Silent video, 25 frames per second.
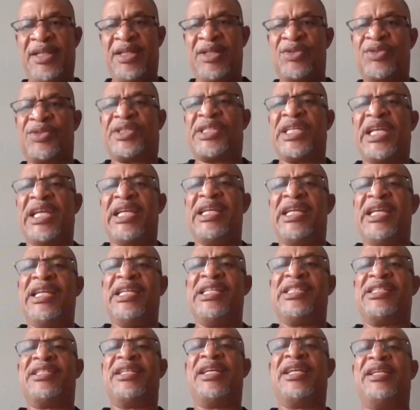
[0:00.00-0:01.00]
to say
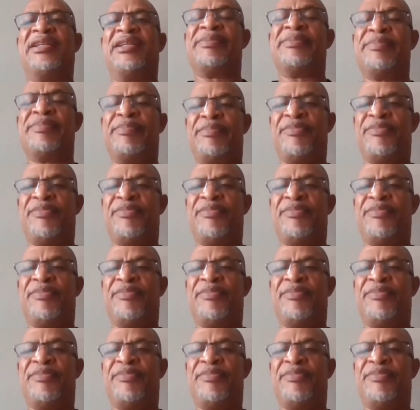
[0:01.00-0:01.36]
he's the